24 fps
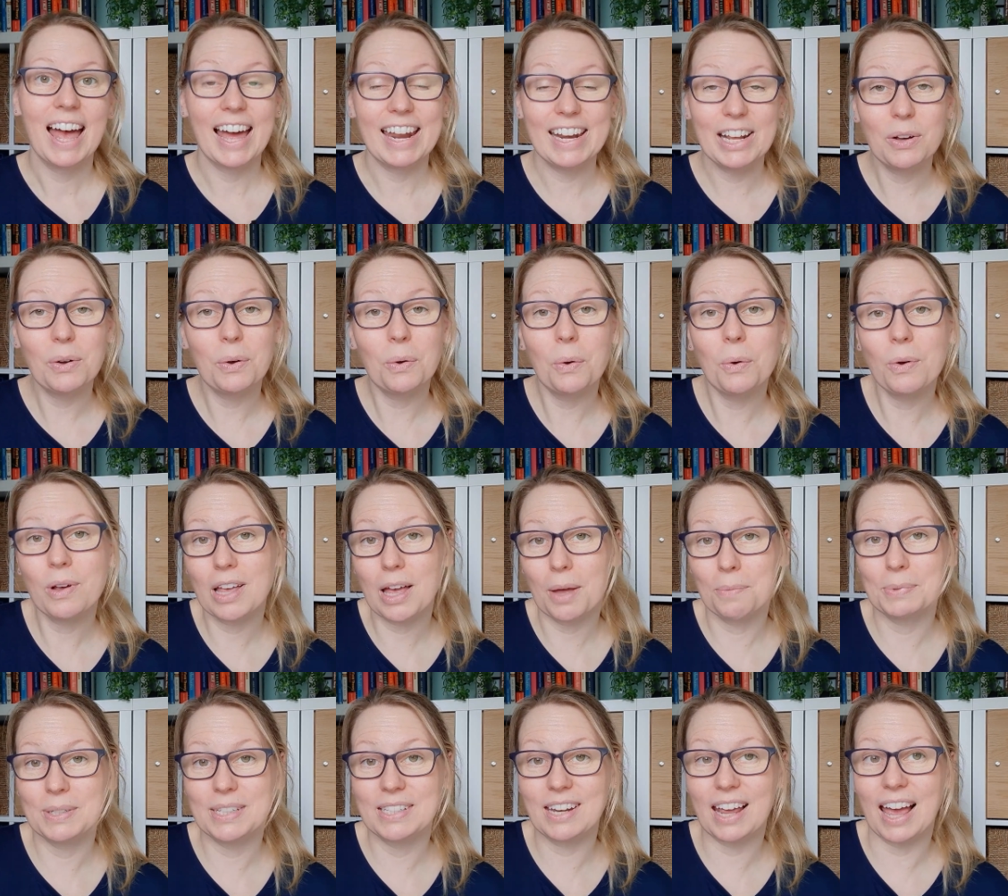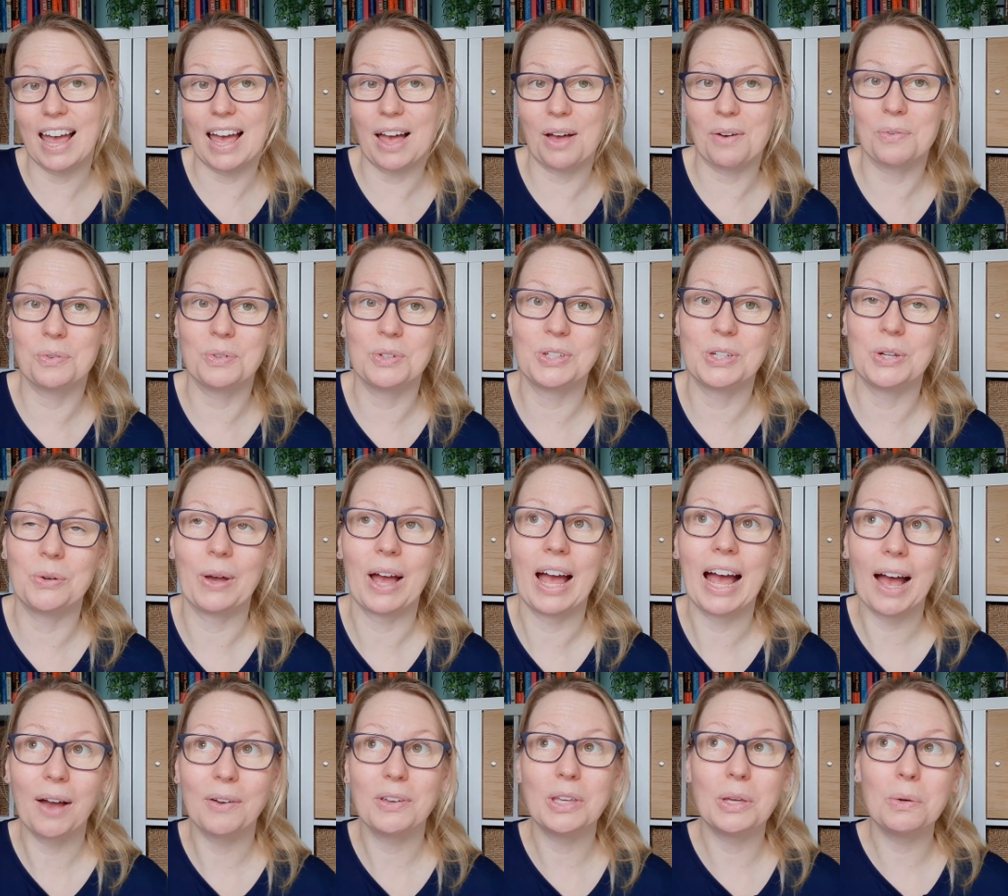And it all comes down to
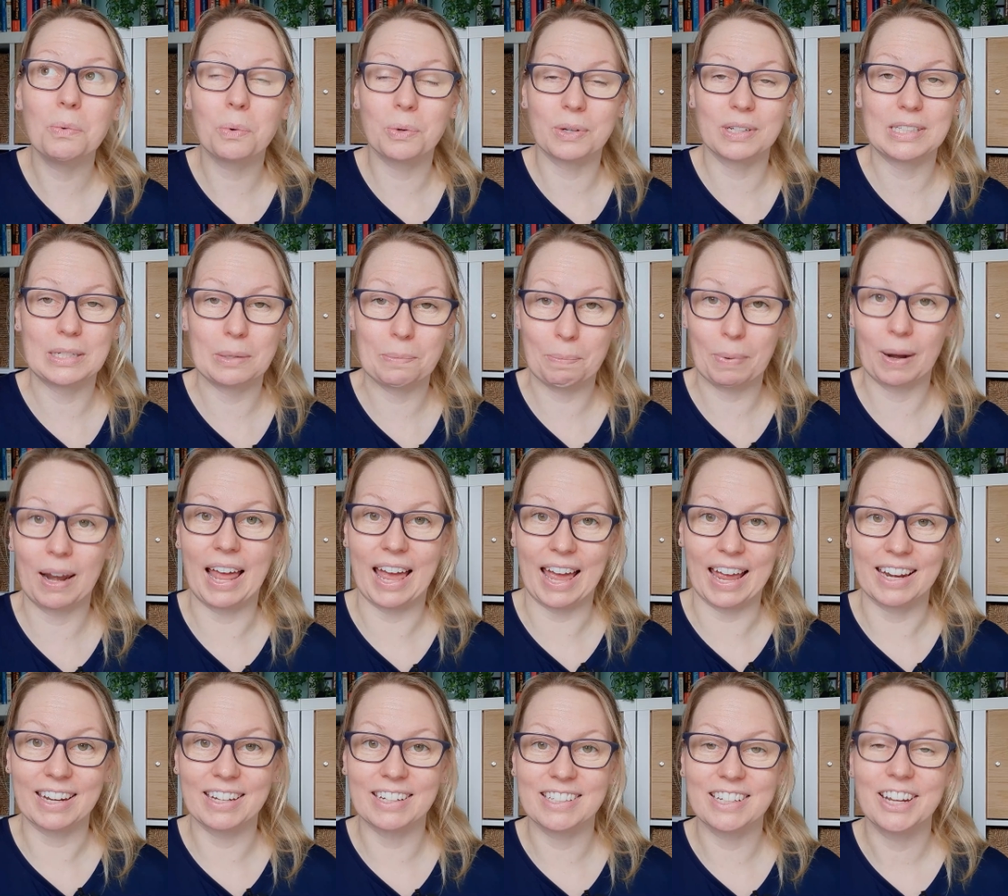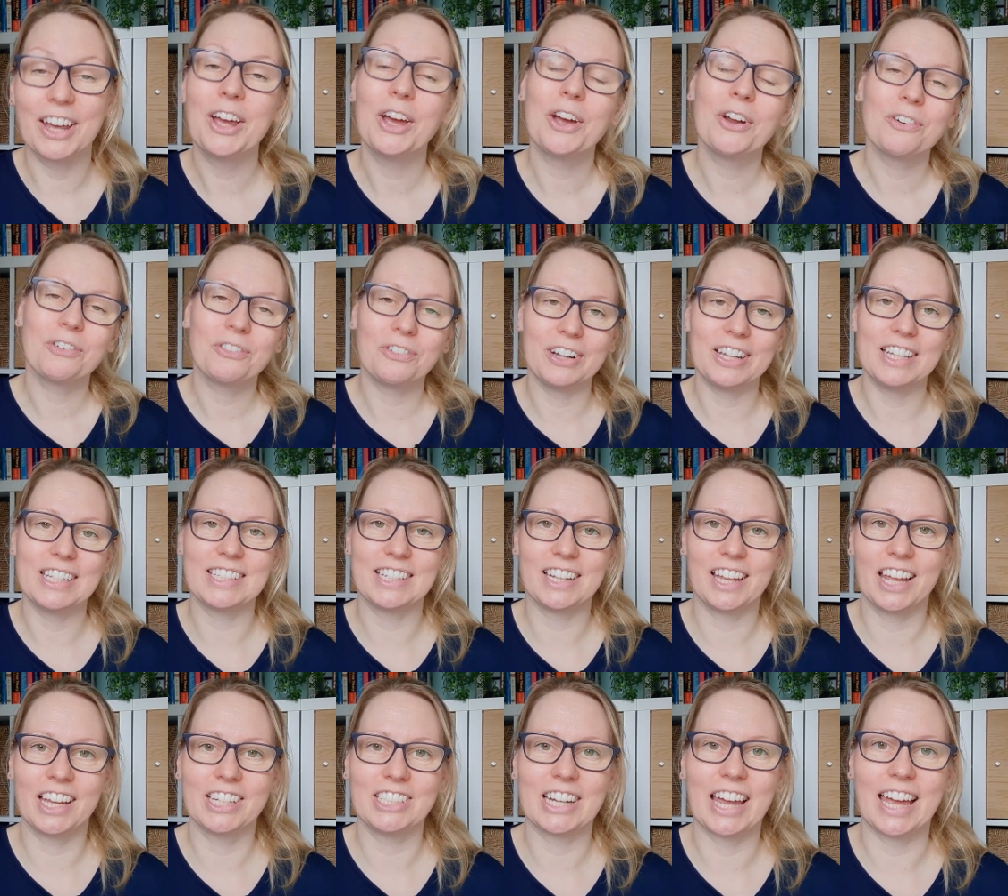how you want to blend
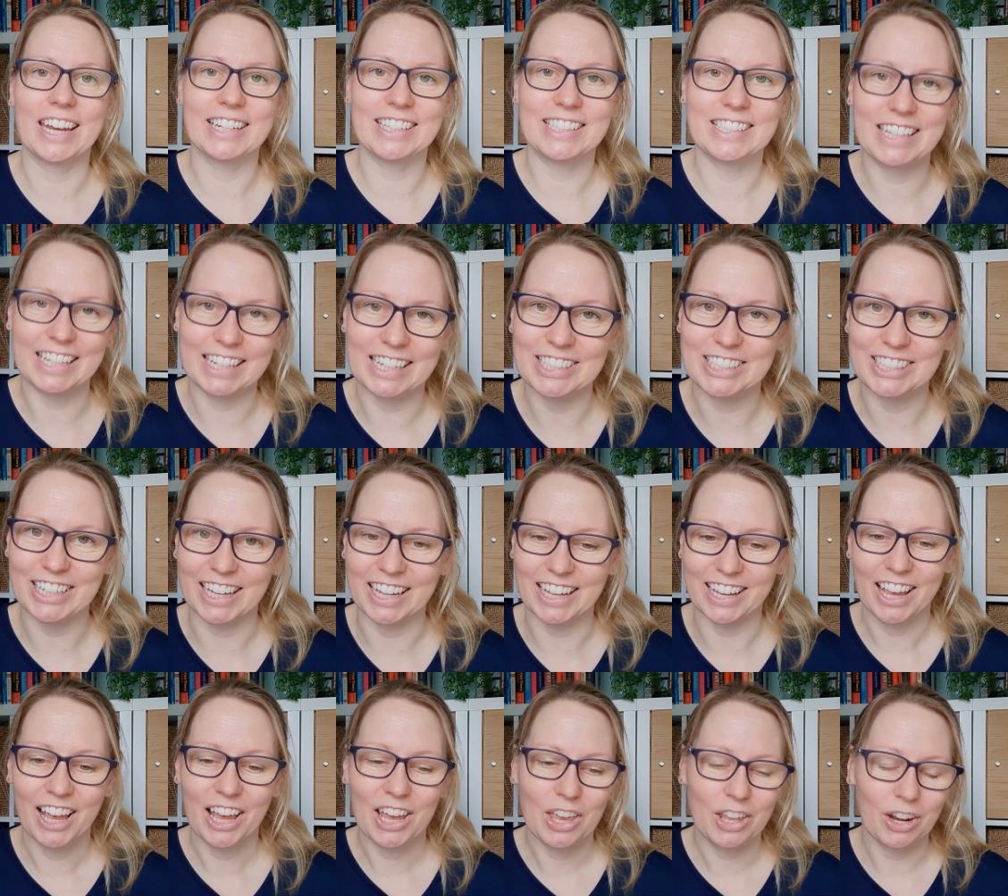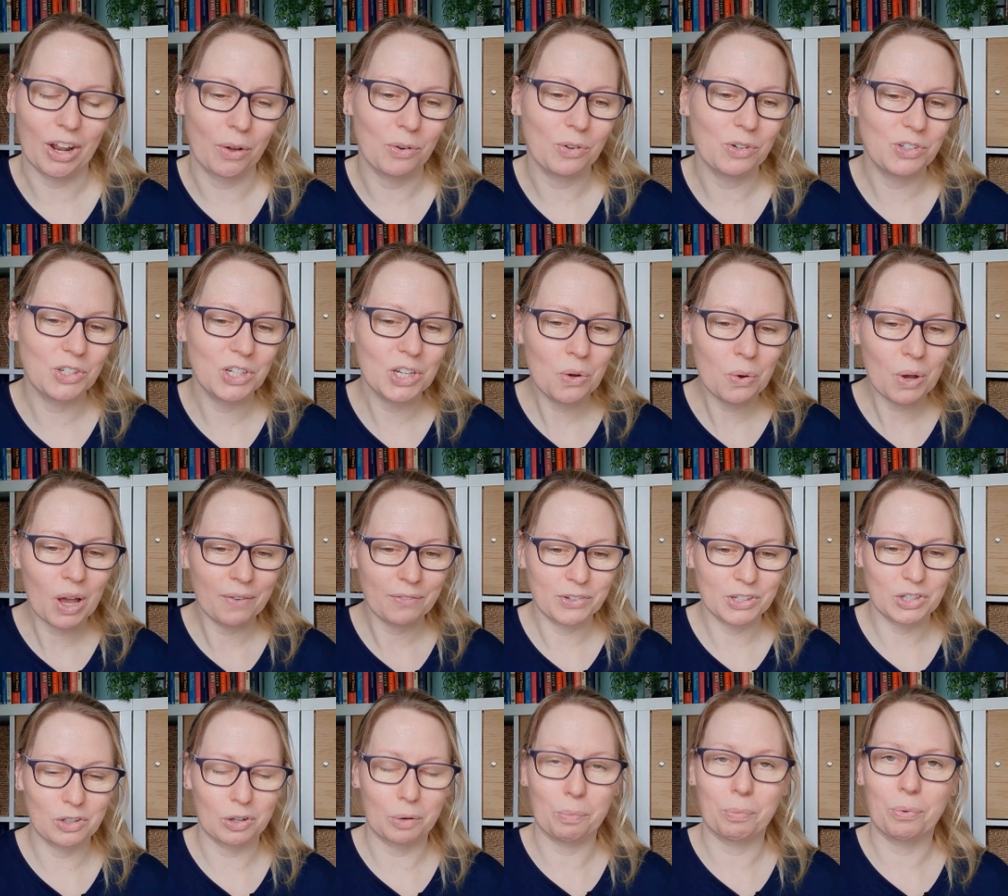research and teaching. You know, do you have
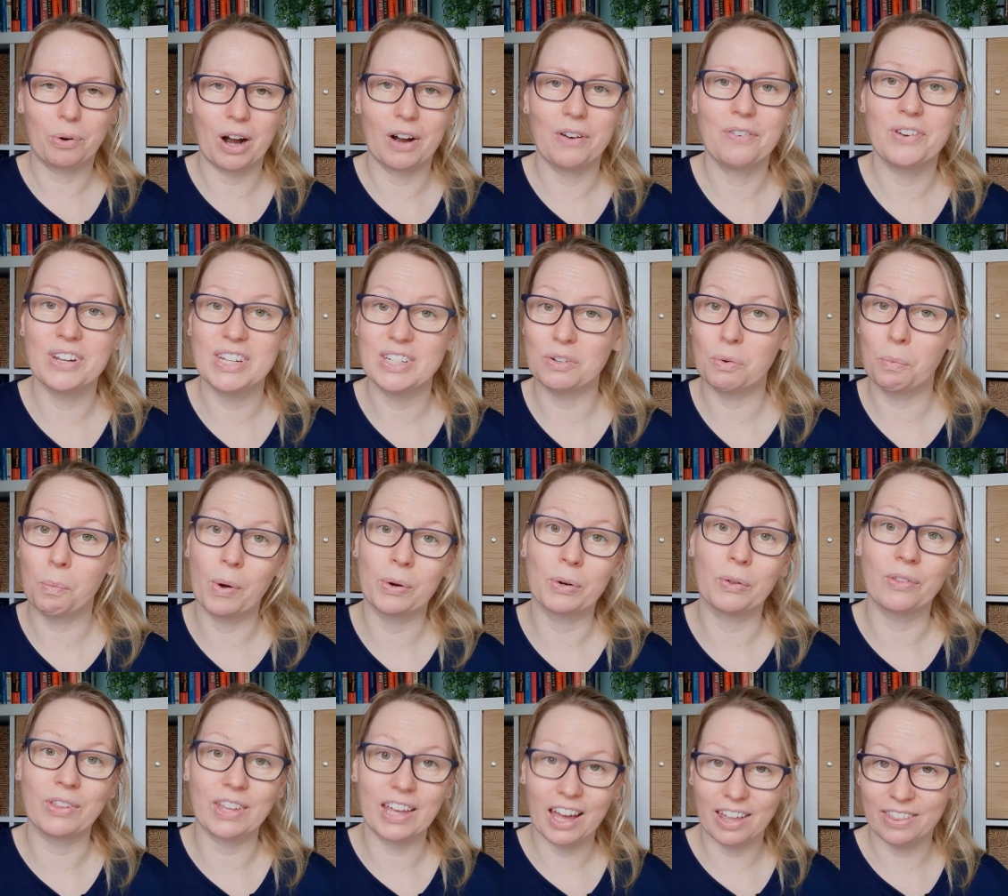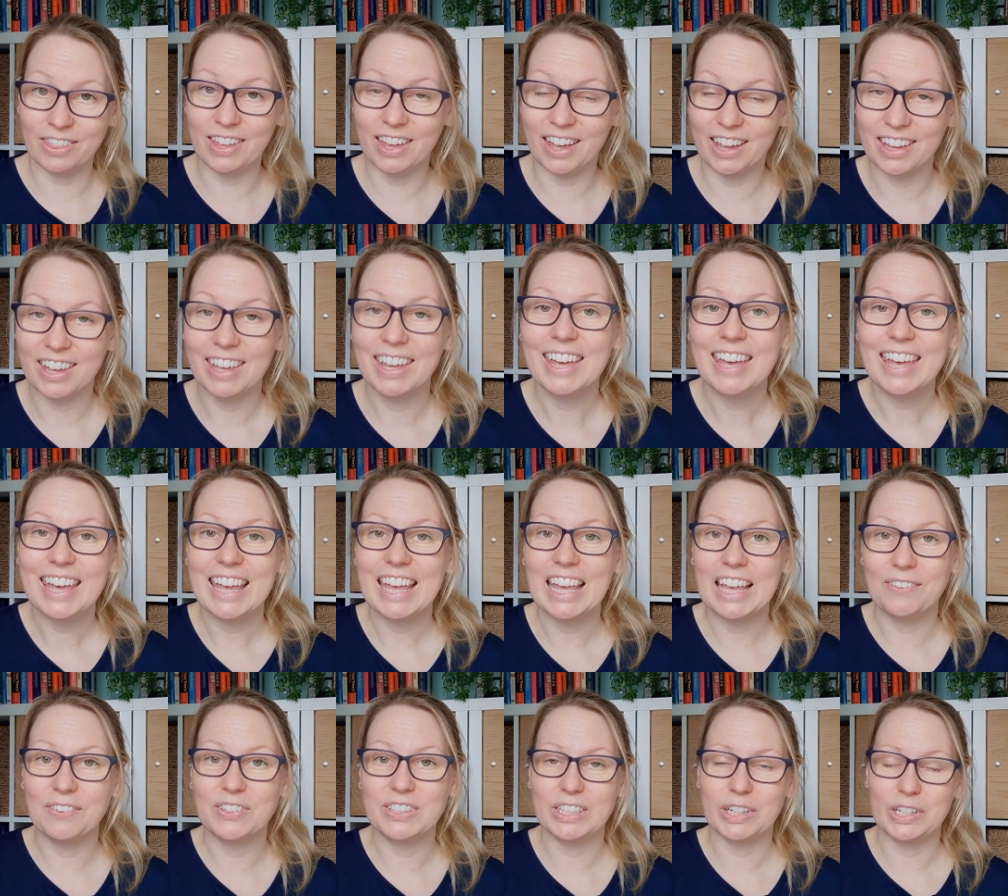a strong preference for one or the other?
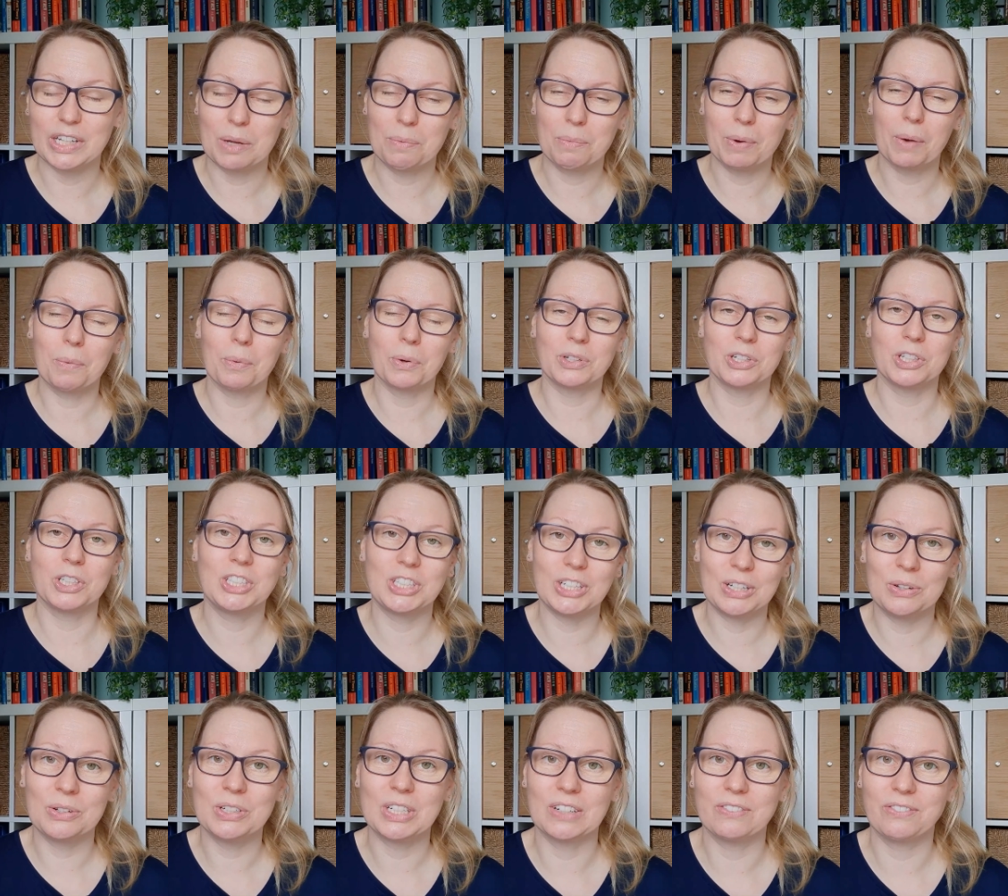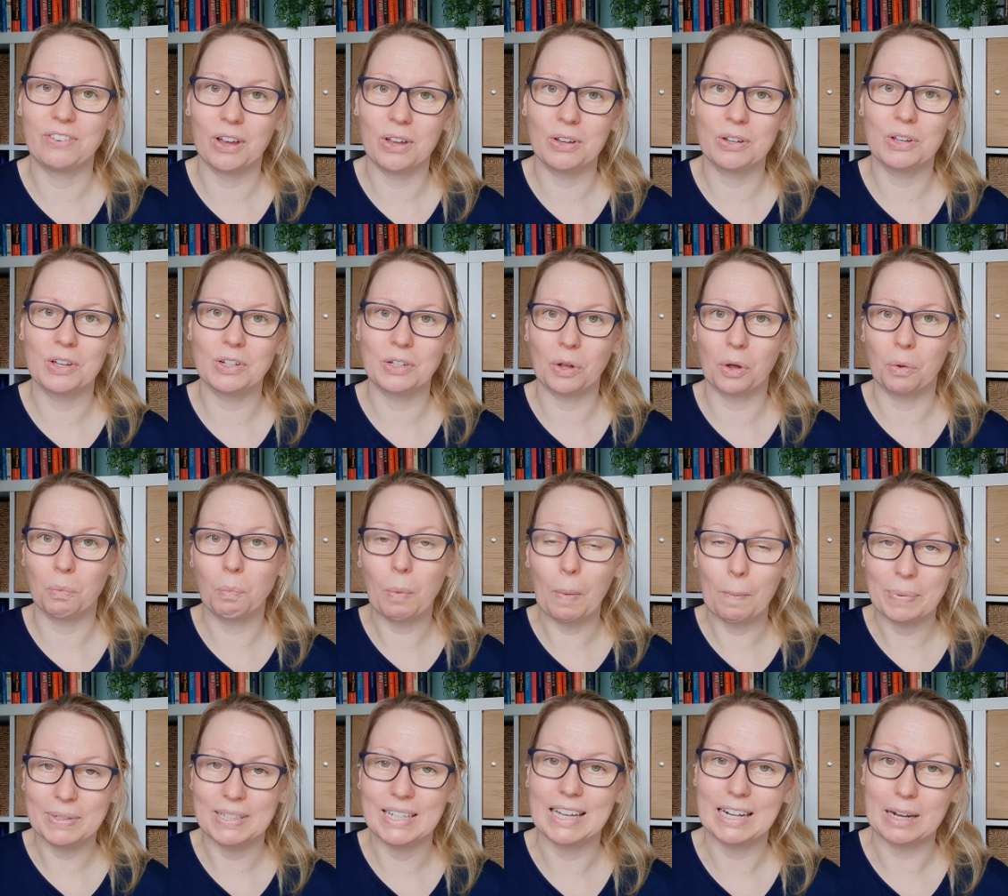If so, you might want to choose to focus on
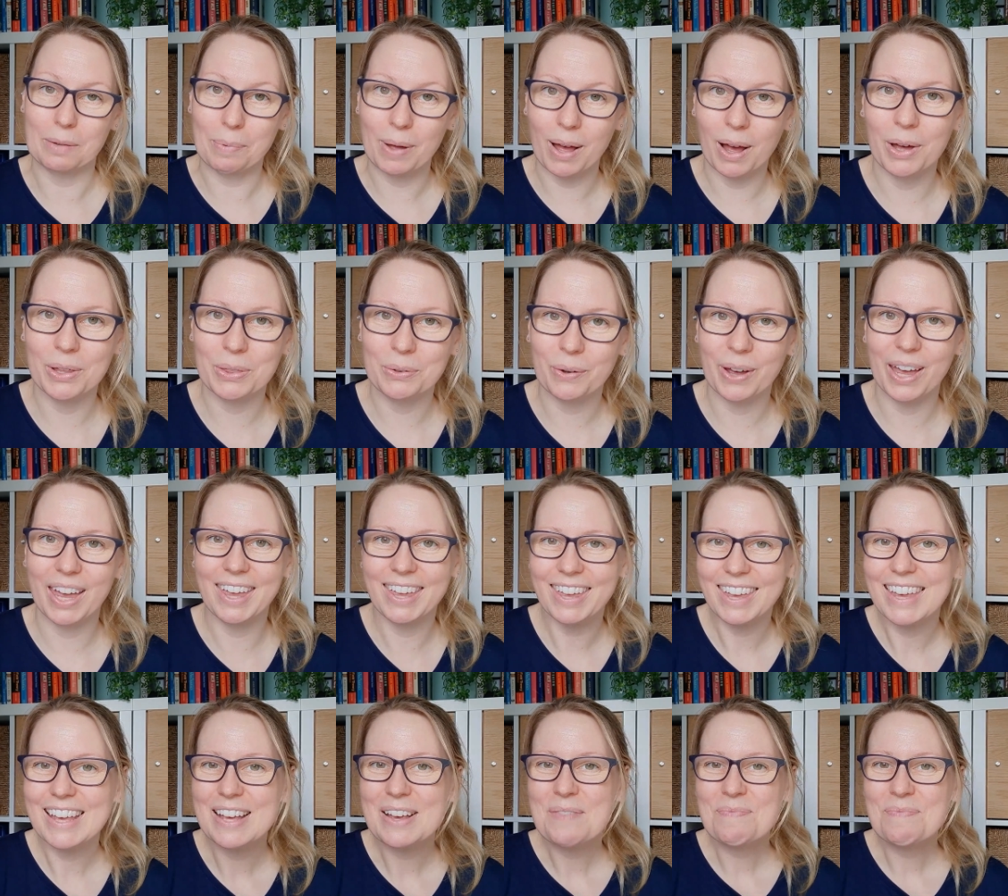one particular pathway.